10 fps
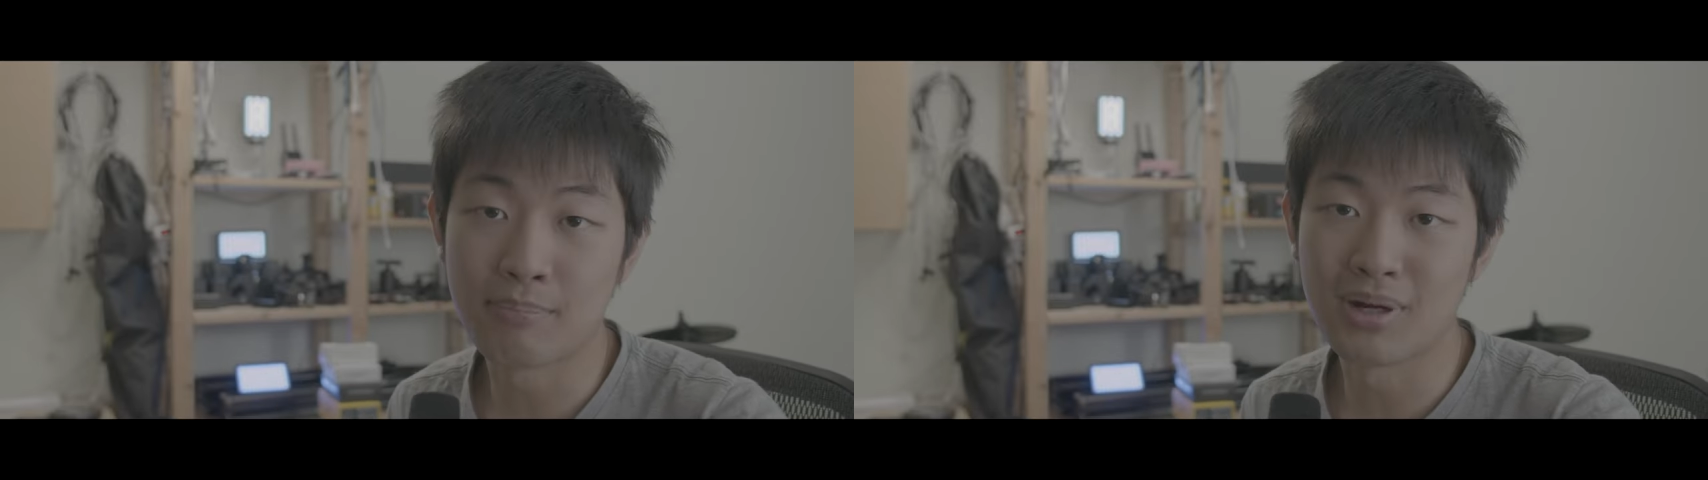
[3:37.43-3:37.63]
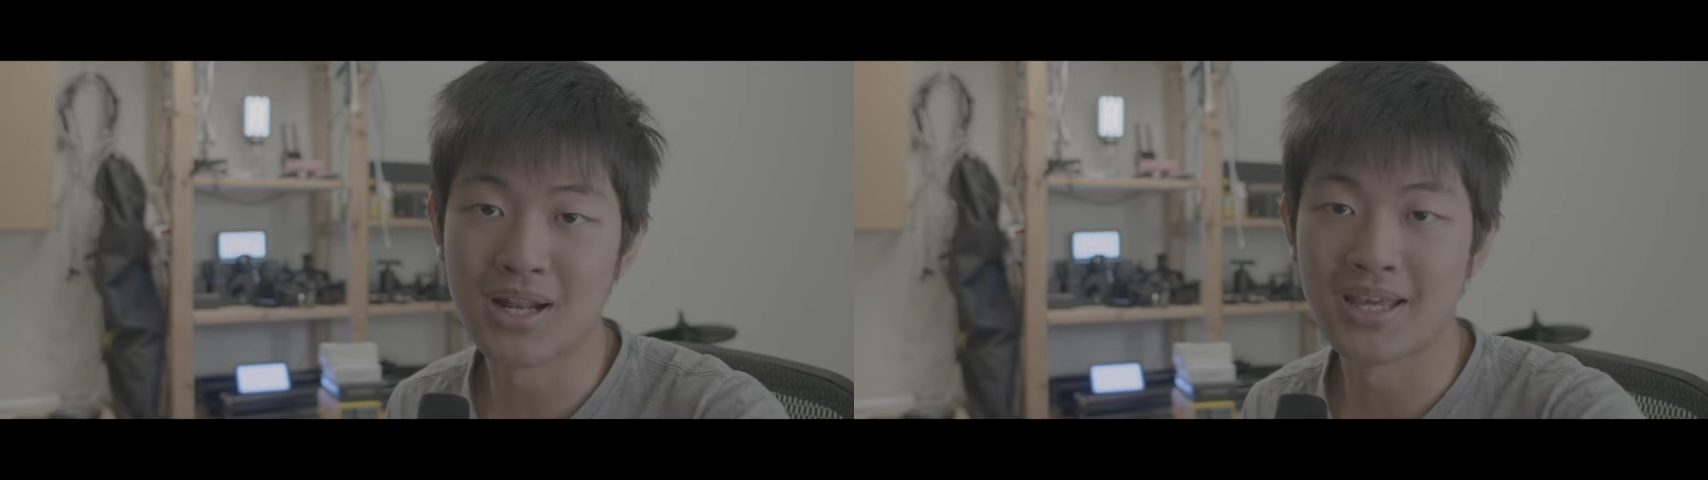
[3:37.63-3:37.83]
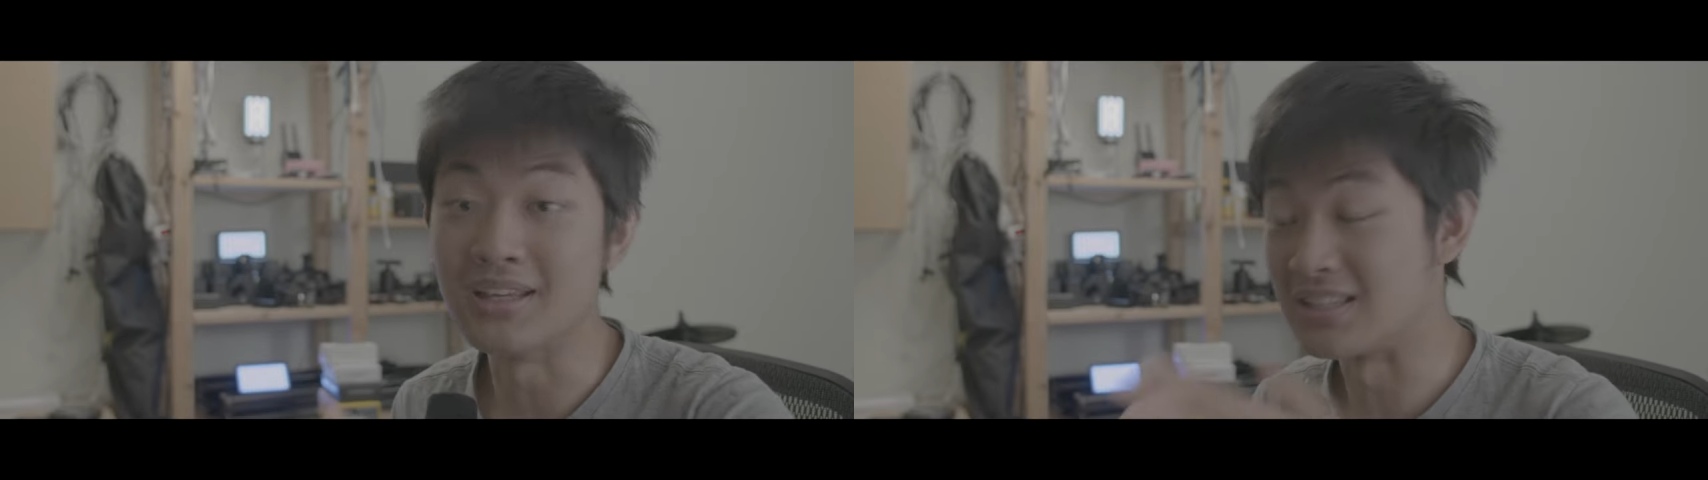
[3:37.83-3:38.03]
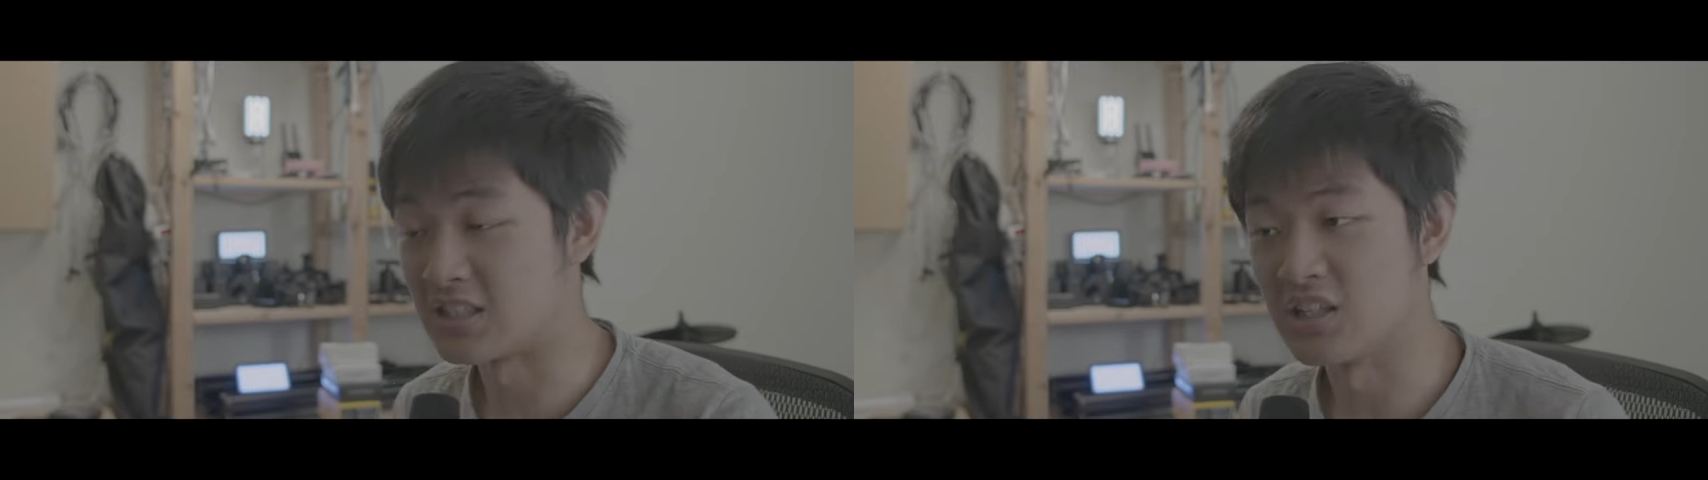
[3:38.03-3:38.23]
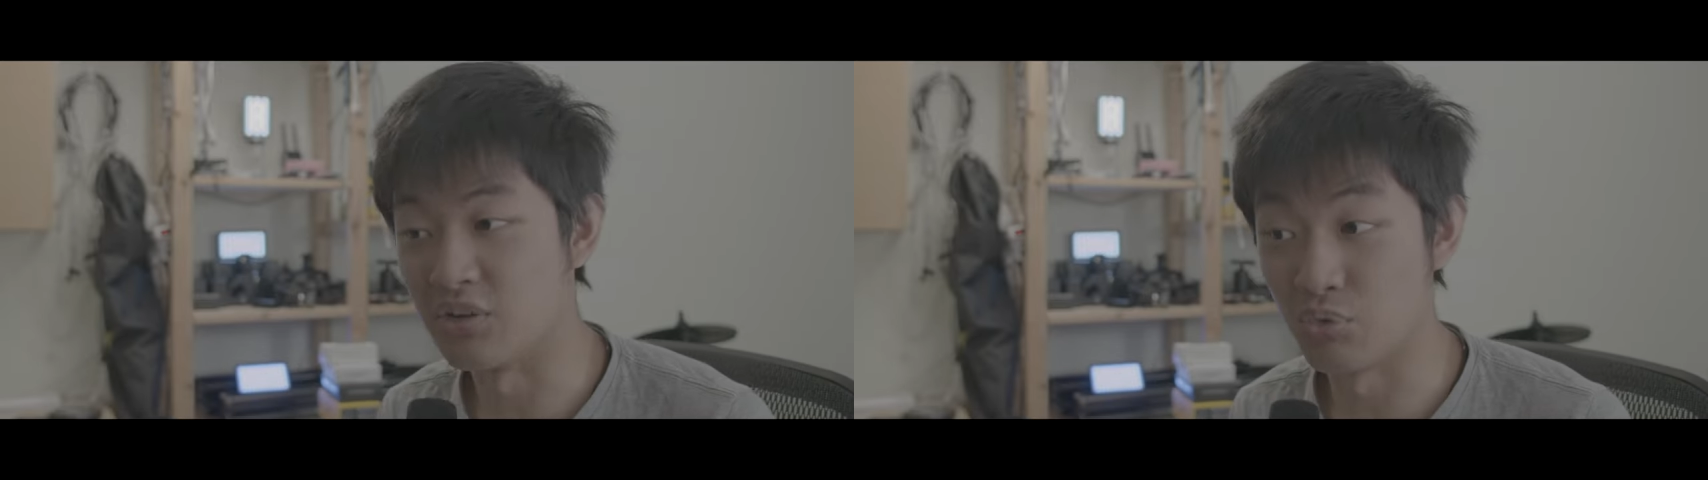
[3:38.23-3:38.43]
but like
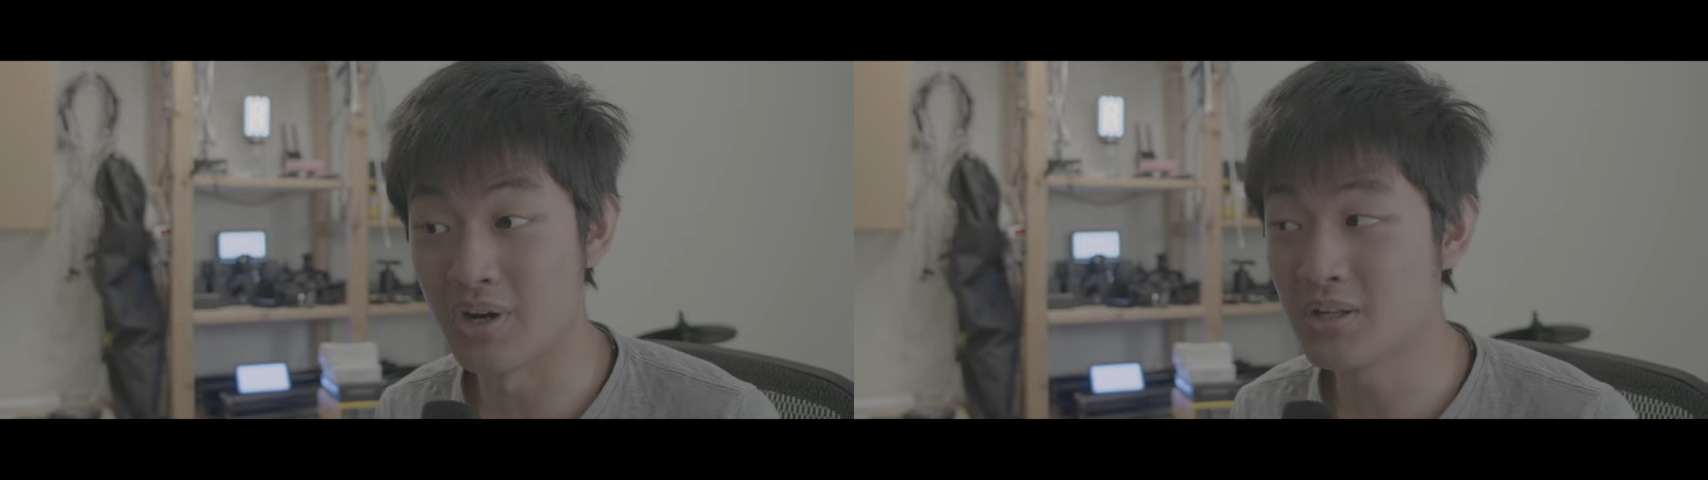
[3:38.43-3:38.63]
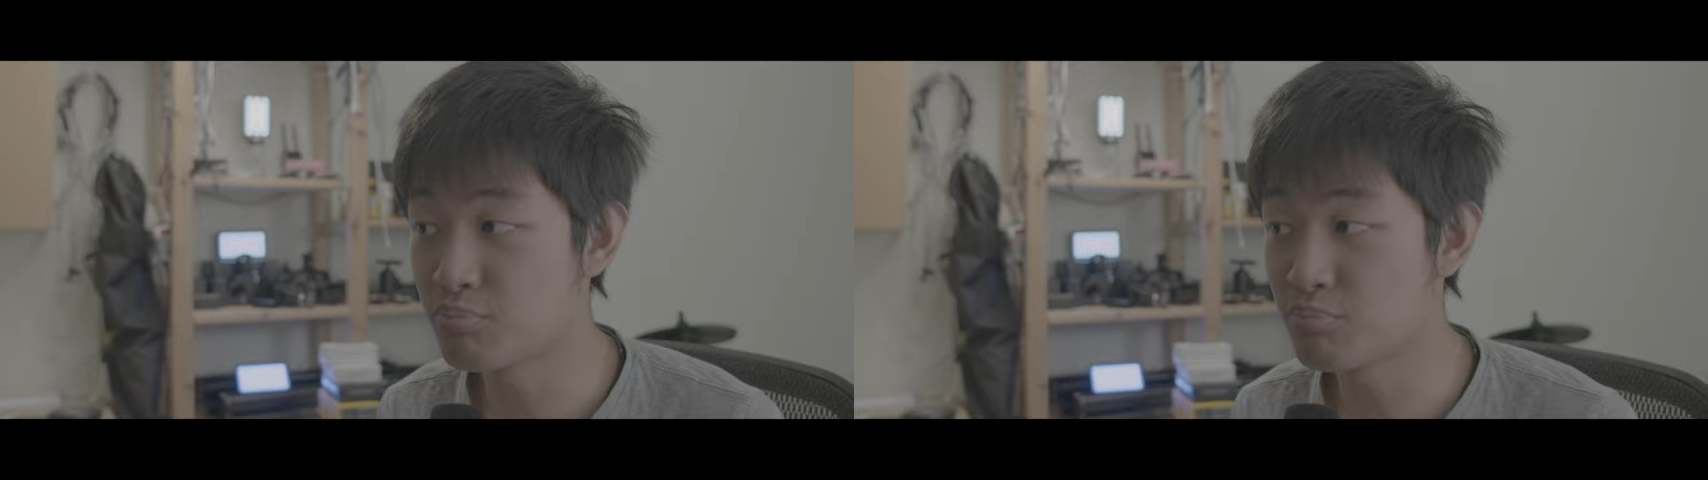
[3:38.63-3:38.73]
it's already